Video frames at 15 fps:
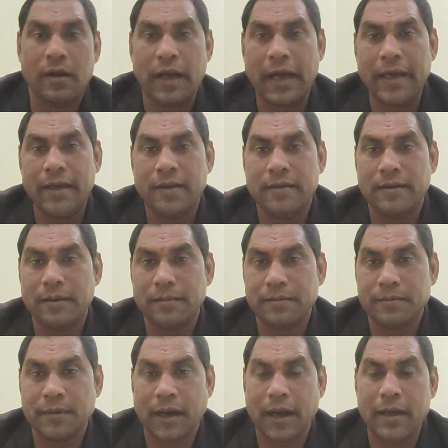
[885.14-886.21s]
like,
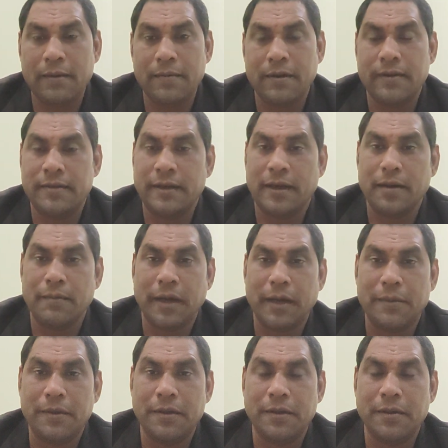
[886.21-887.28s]
subscribe and share my
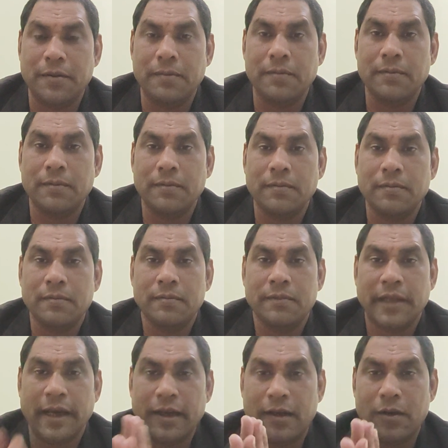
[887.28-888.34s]
video.
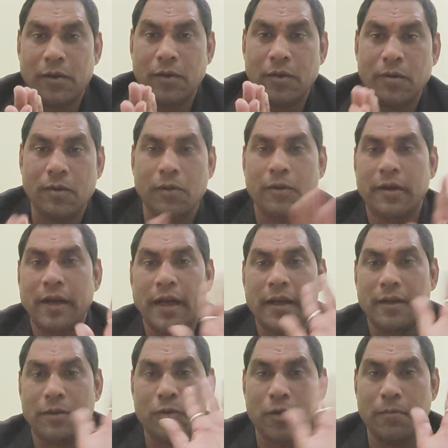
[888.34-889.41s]
Thank you. Good
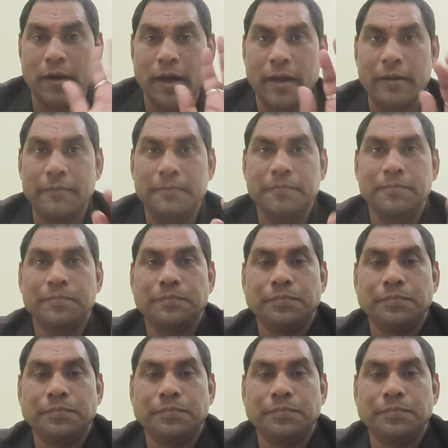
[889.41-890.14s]
night. Goodbye.